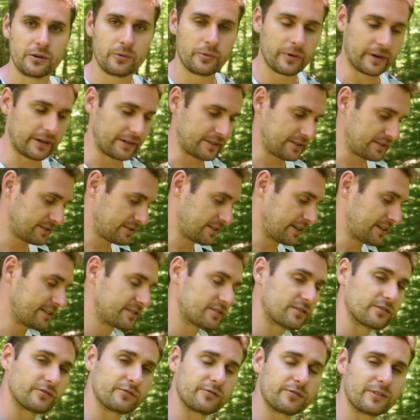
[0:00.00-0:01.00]
where it's
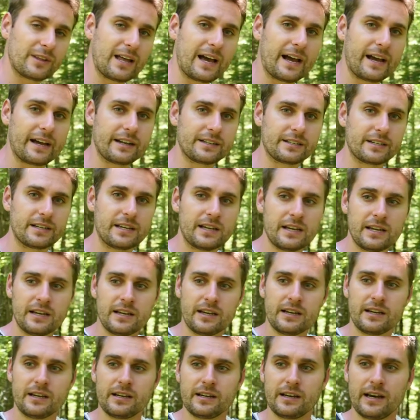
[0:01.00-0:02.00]
nice and flat,
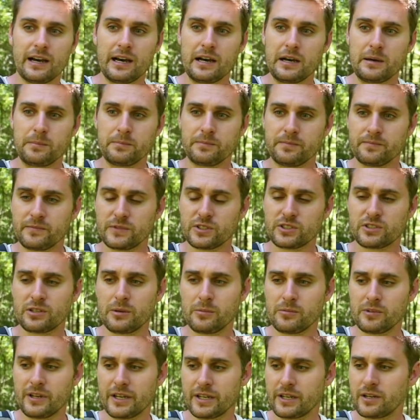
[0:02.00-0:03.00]

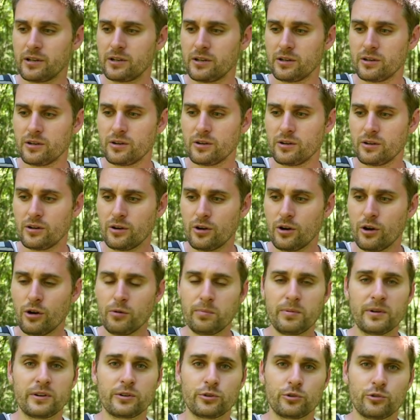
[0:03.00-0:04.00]
some like
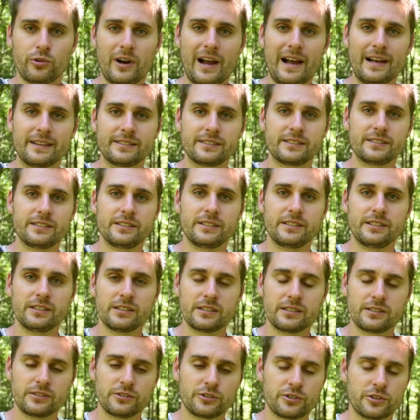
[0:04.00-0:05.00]
open
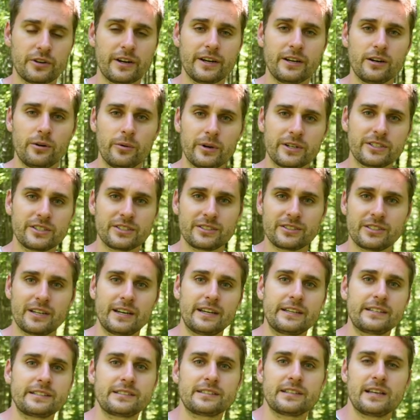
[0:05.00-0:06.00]
grassy trail, which is
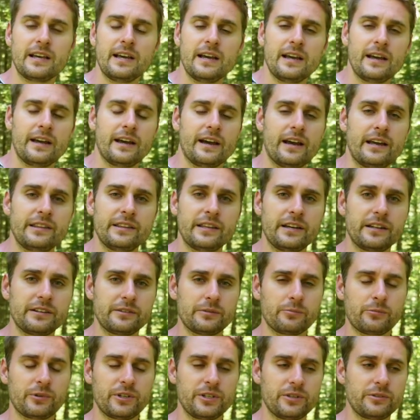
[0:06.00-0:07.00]
nice. And
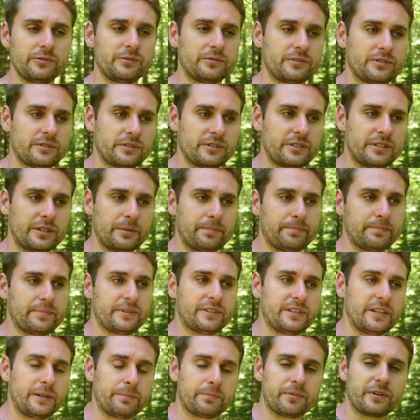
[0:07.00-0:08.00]
then when you dip
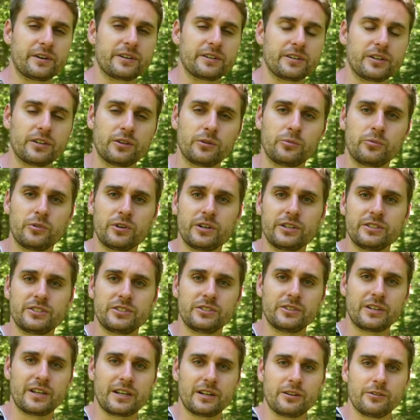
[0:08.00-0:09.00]
deeper into the
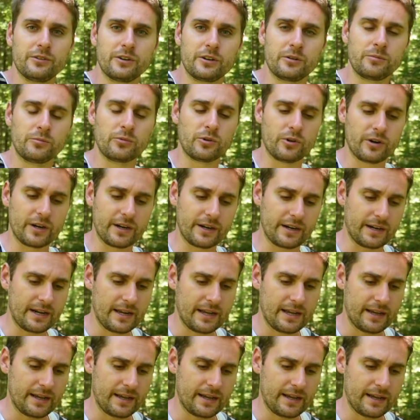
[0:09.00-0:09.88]
woods, you get a little more